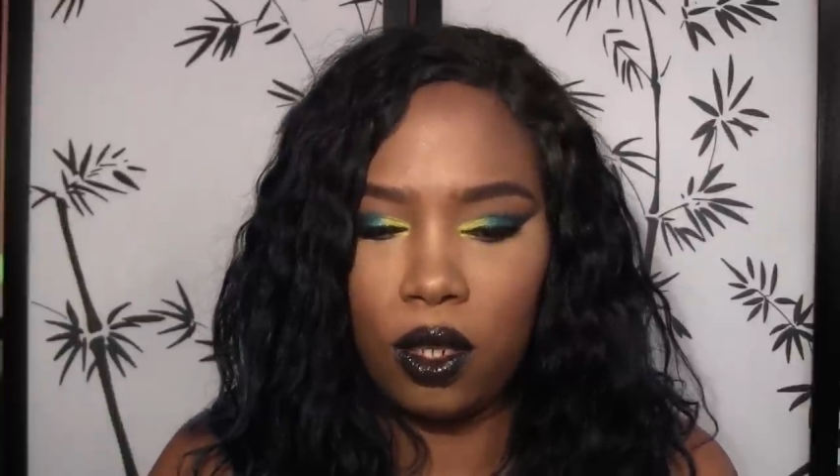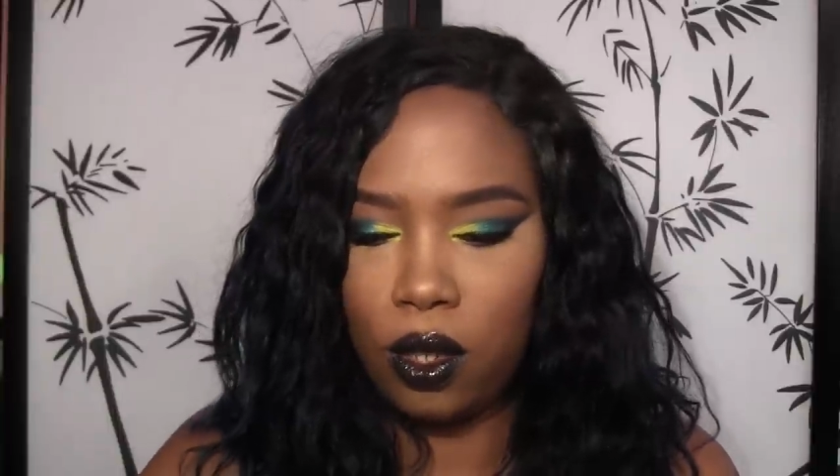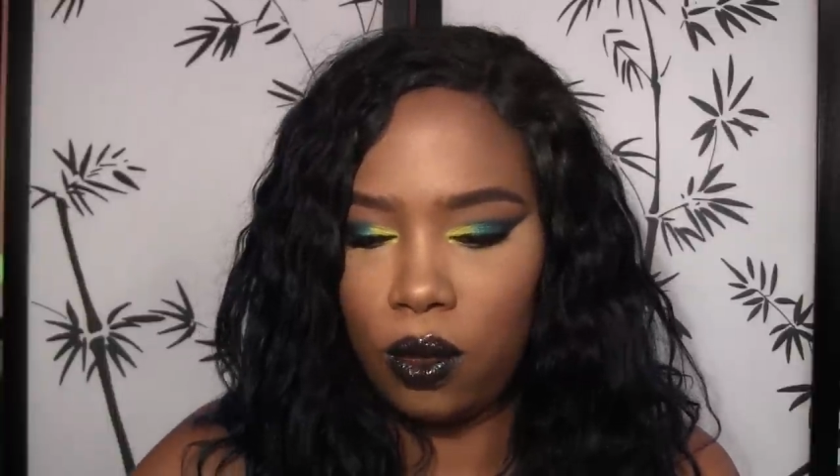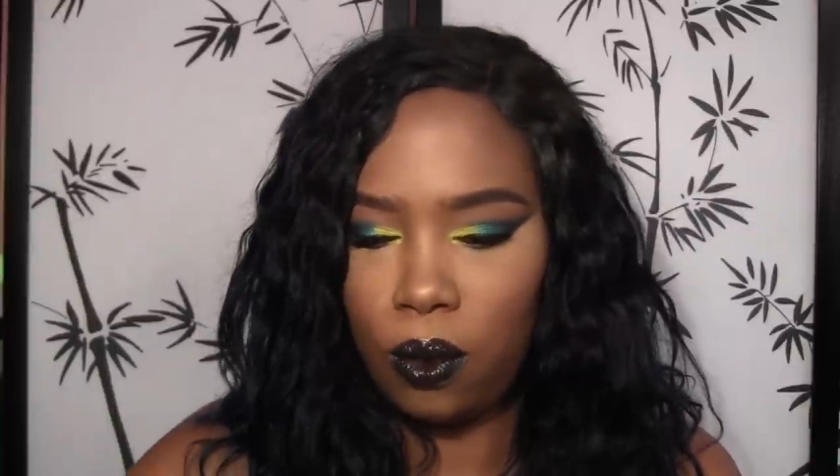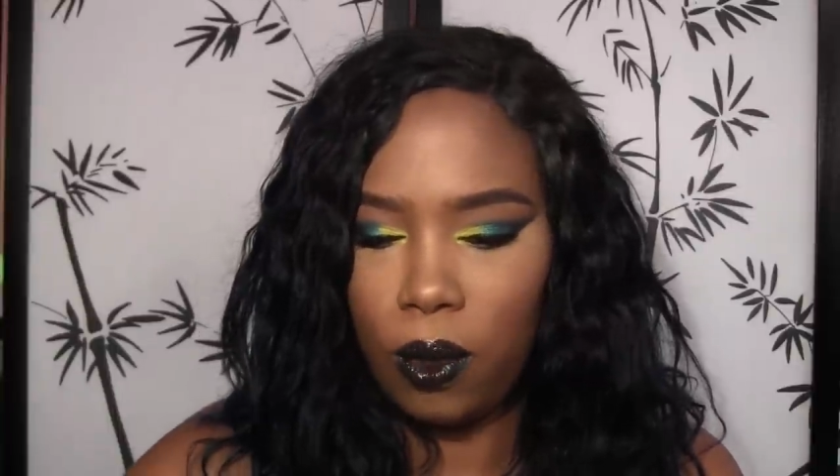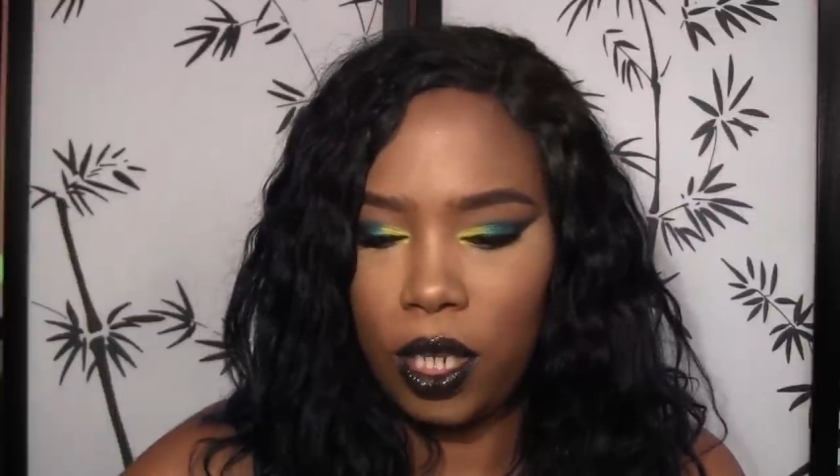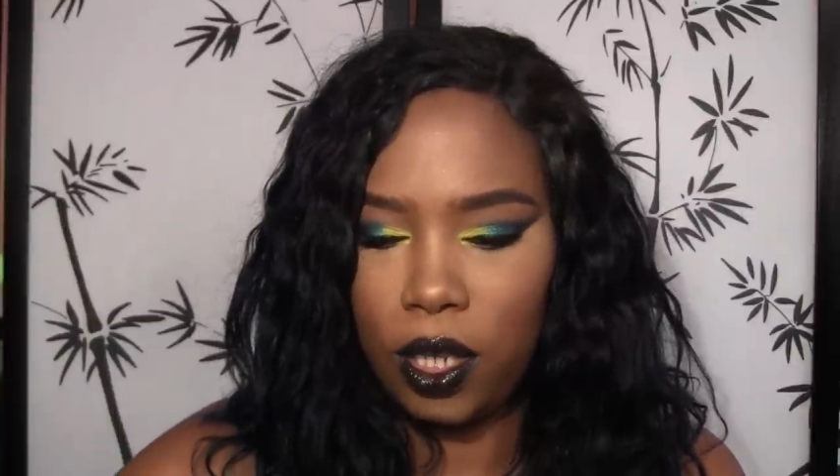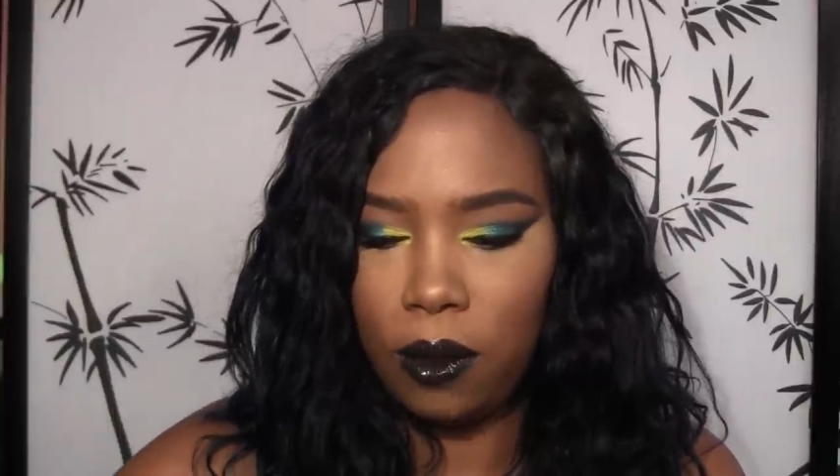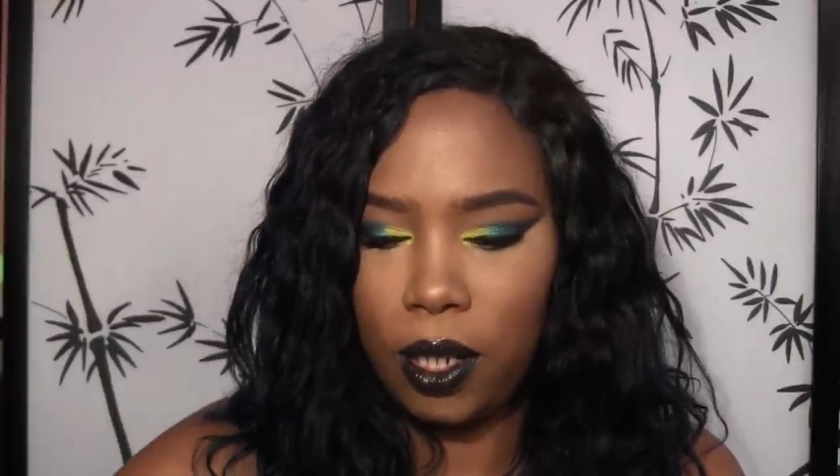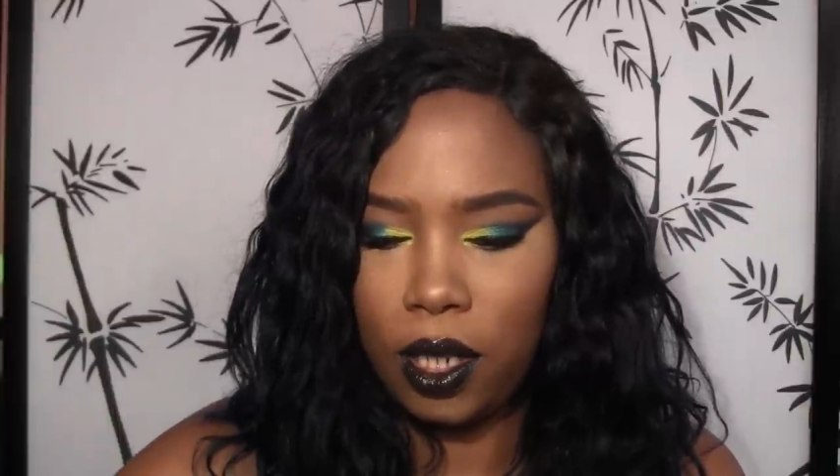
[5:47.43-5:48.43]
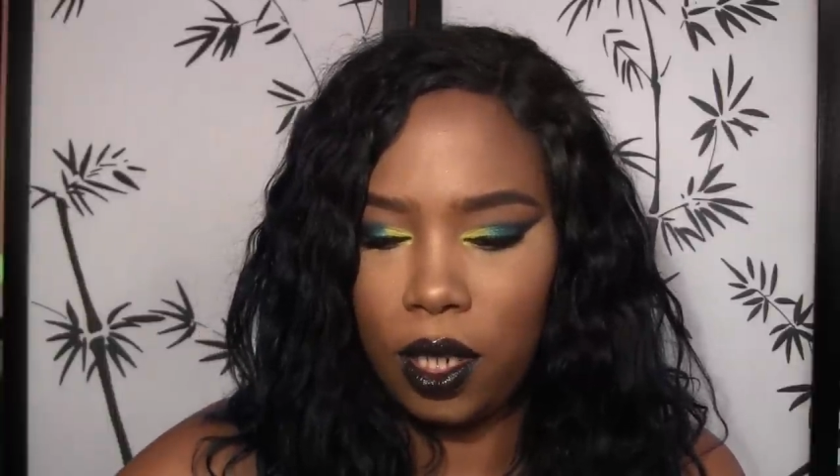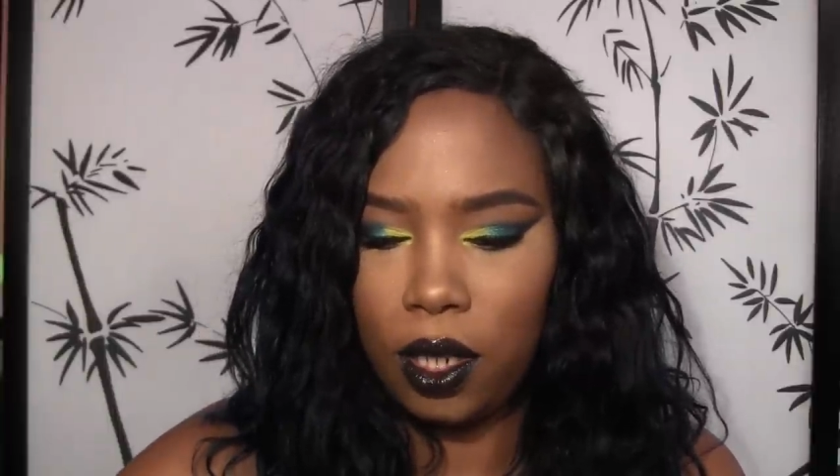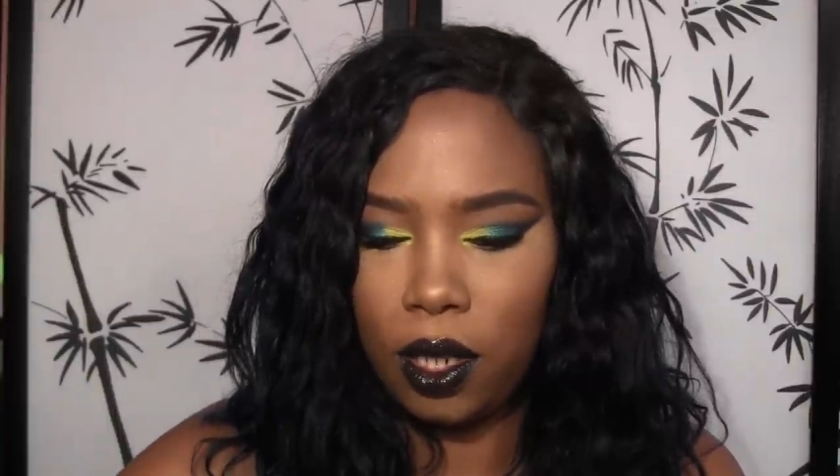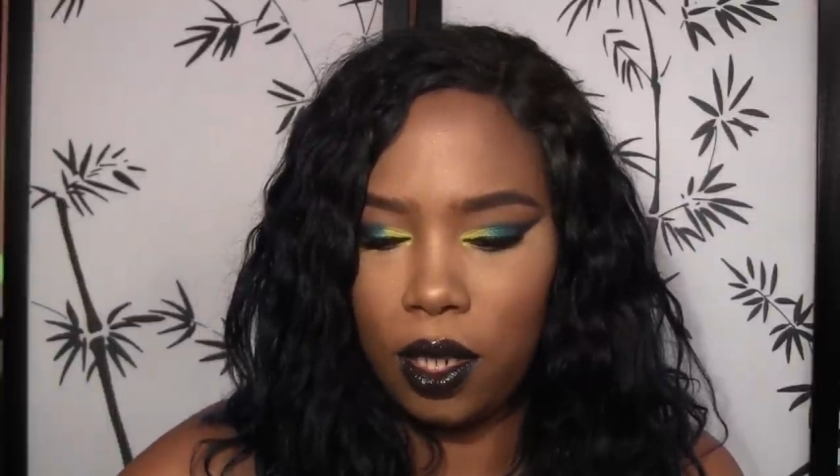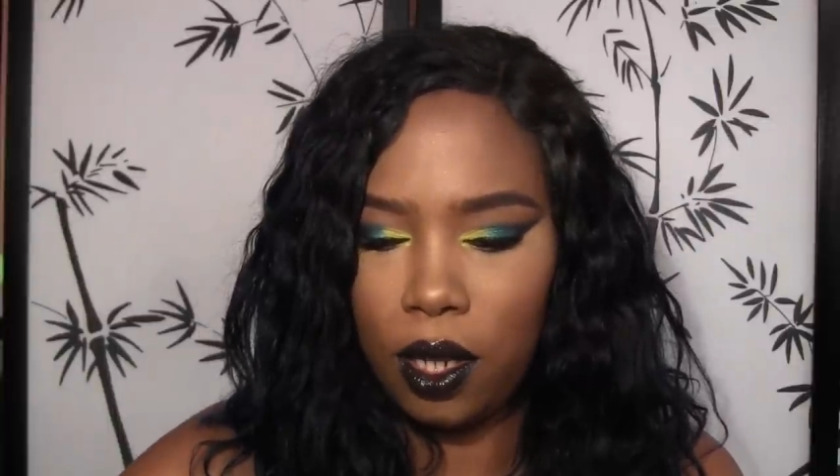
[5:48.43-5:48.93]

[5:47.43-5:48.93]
a swatchy washy